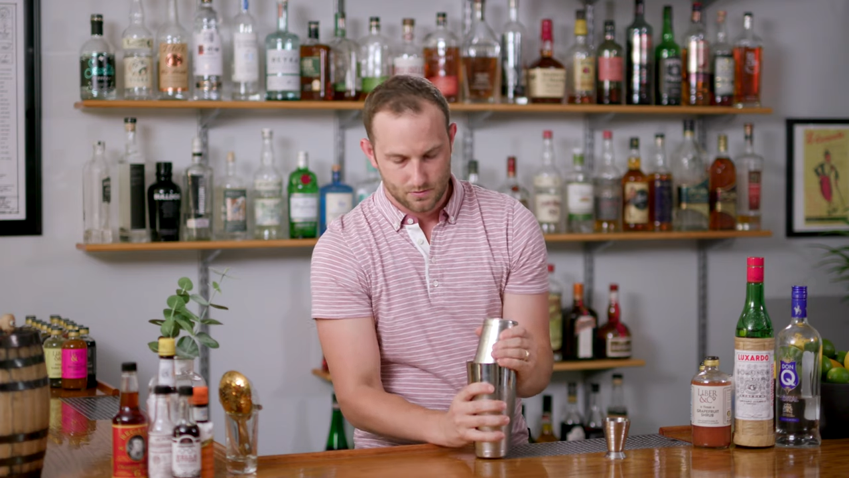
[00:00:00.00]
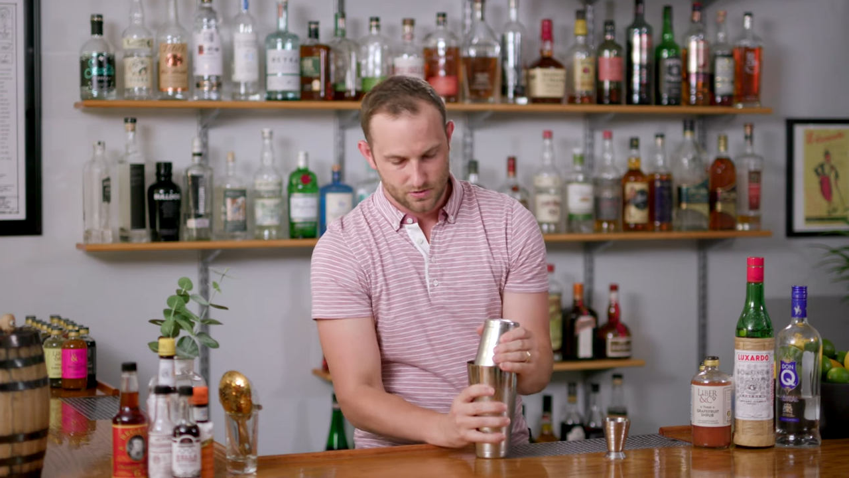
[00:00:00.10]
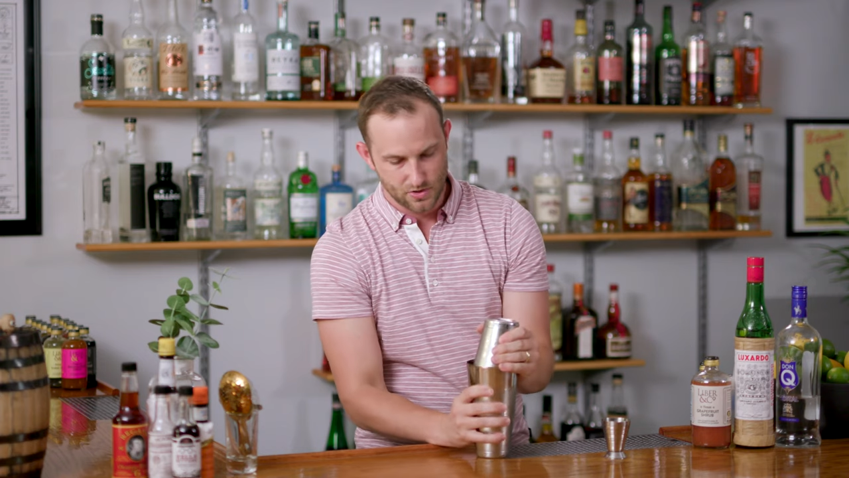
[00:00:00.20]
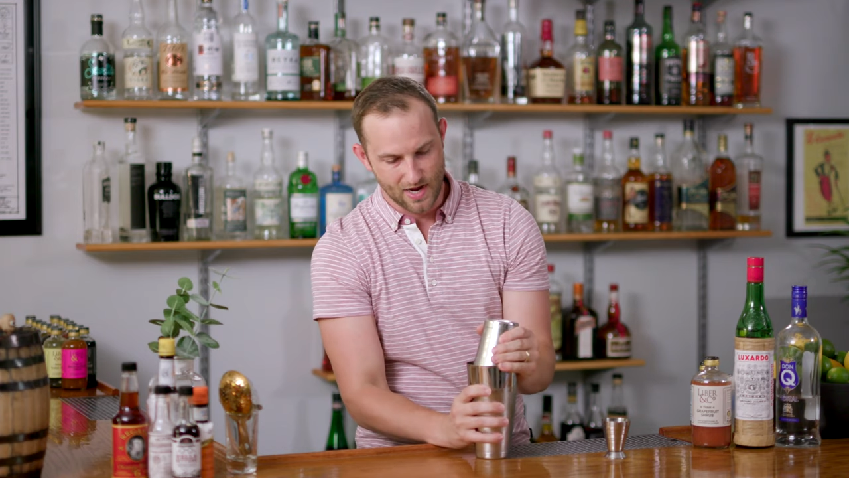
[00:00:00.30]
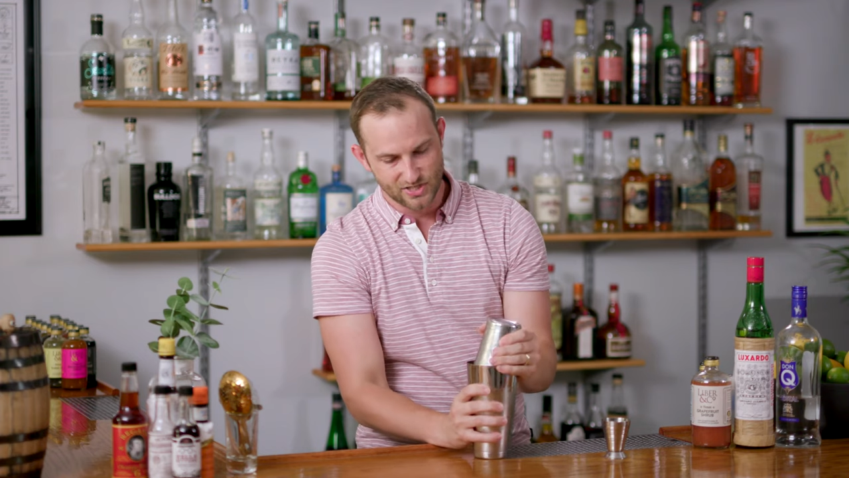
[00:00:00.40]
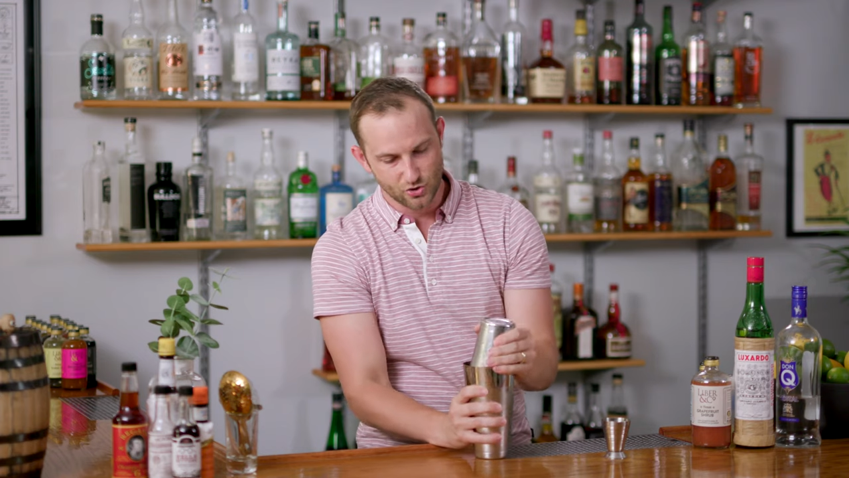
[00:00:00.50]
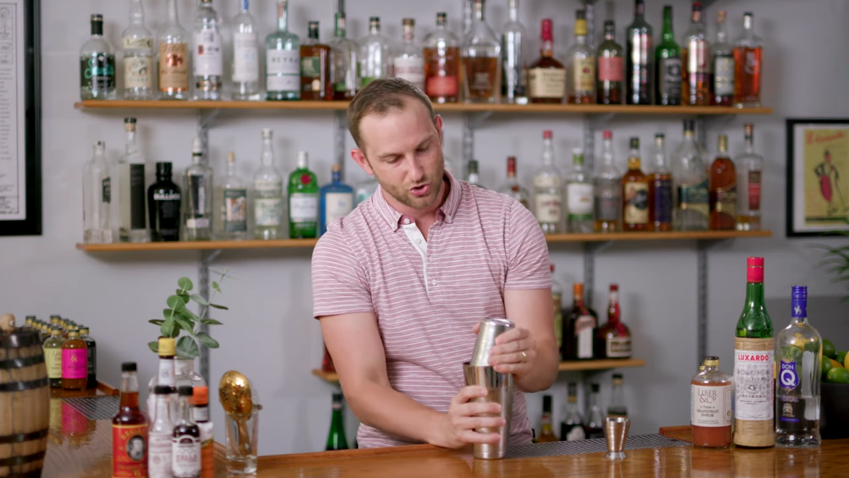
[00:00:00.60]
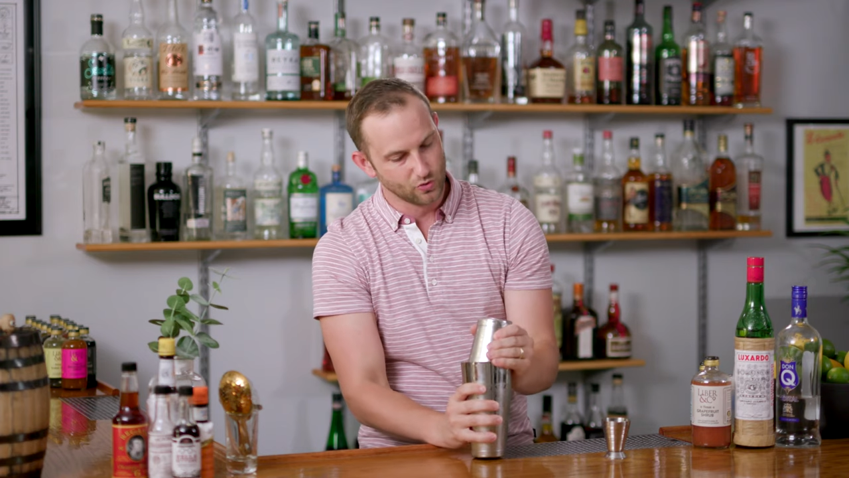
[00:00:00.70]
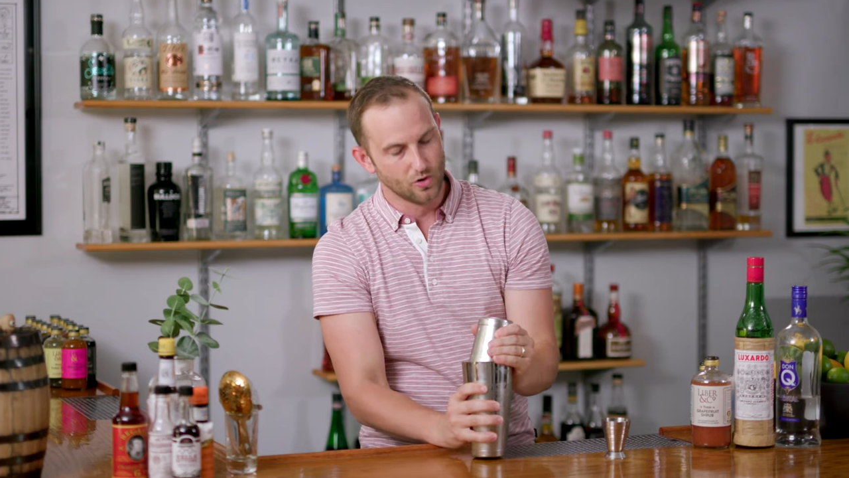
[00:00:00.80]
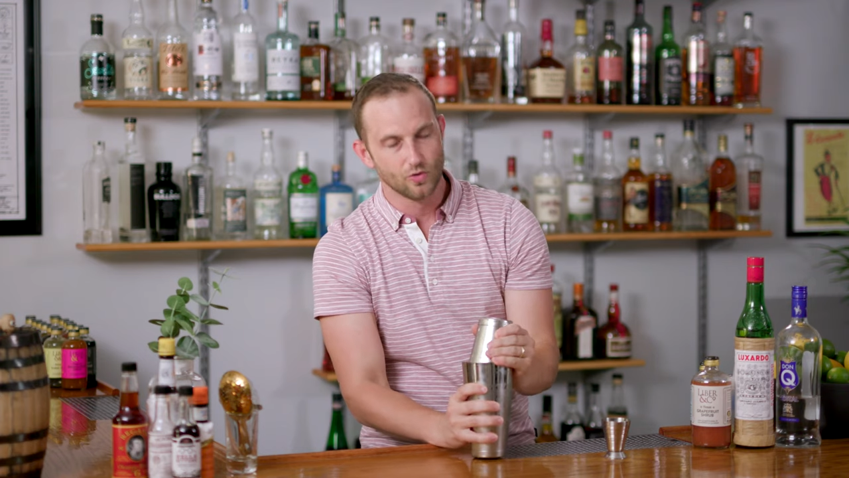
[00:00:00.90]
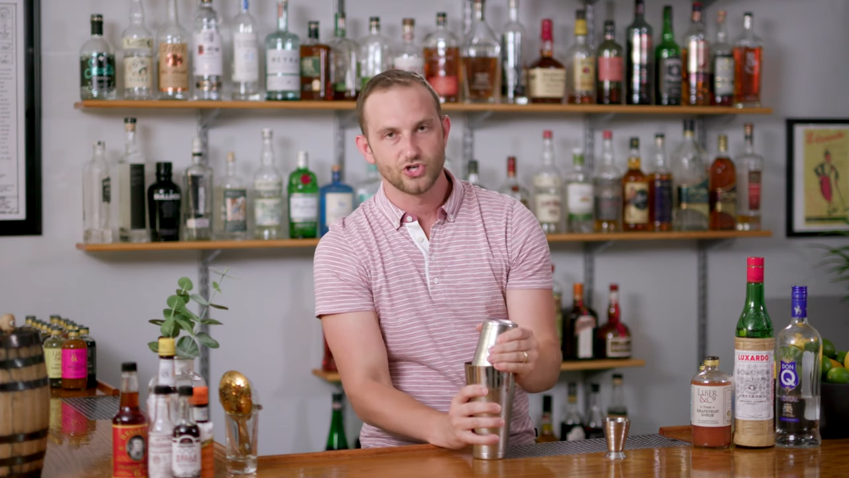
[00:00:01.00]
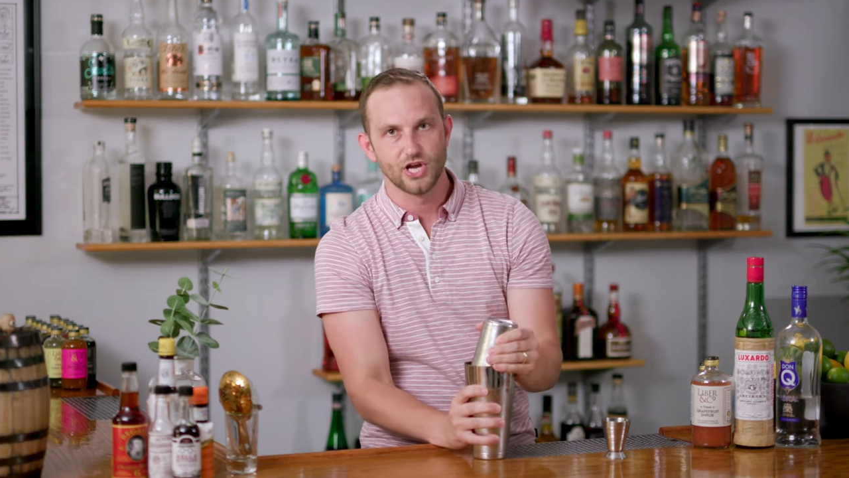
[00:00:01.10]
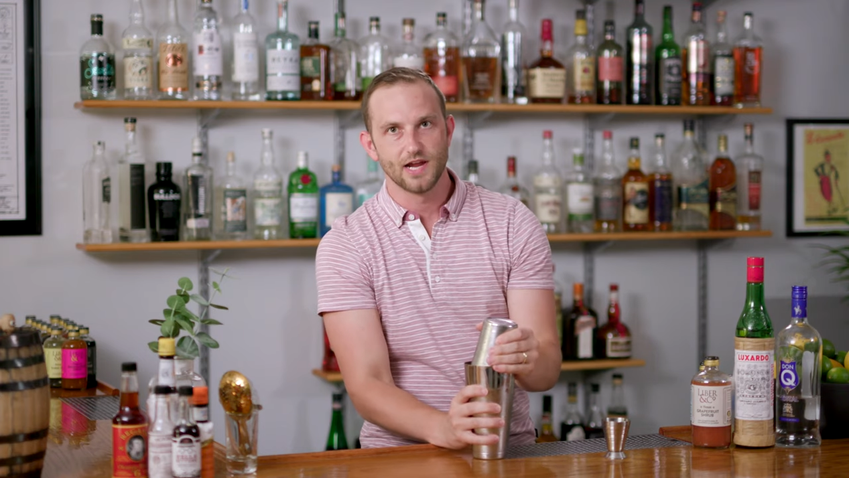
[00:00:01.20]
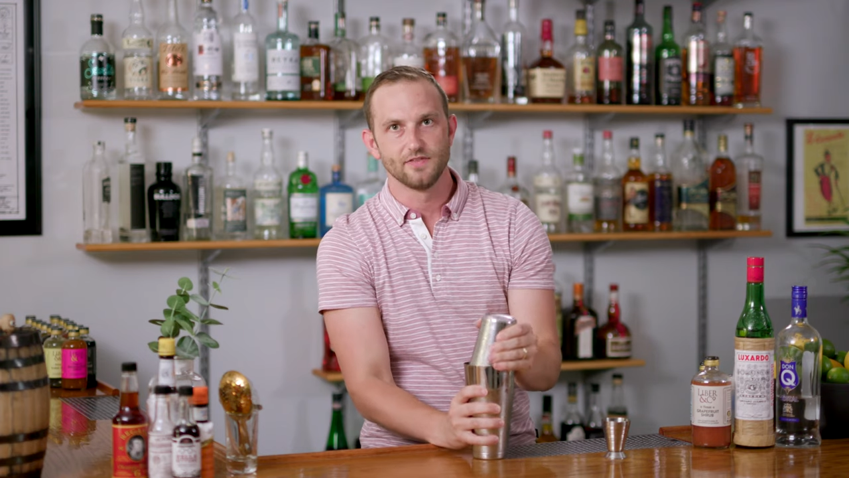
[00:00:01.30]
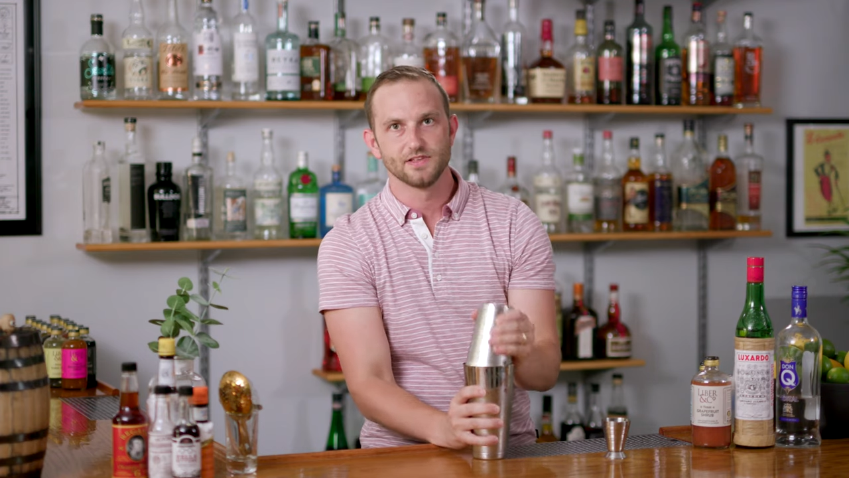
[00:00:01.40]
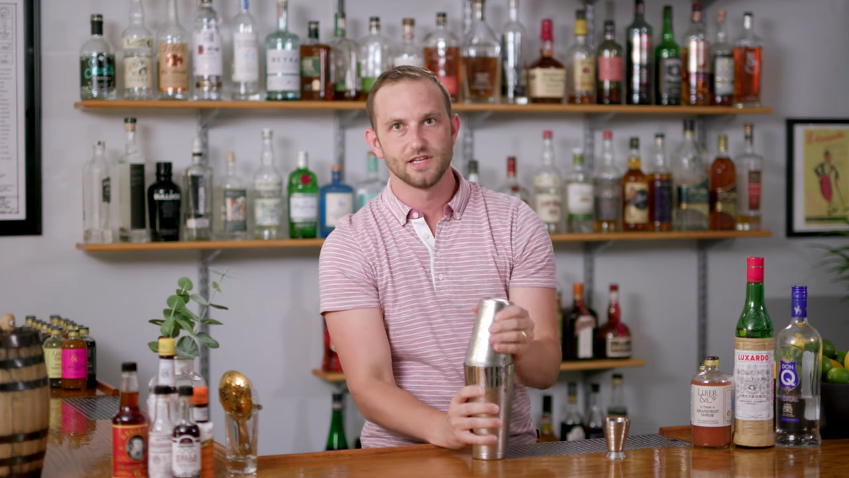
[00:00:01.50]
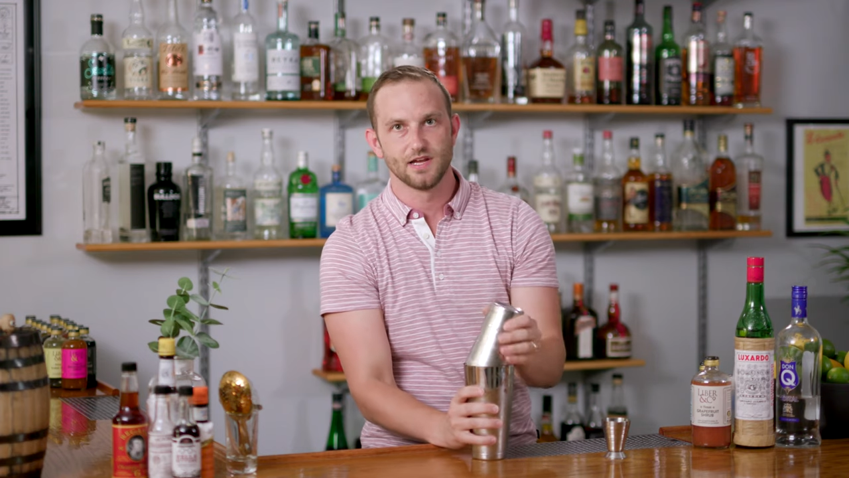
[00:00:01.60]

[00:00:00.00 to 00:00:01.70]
So as usual, we're shaking this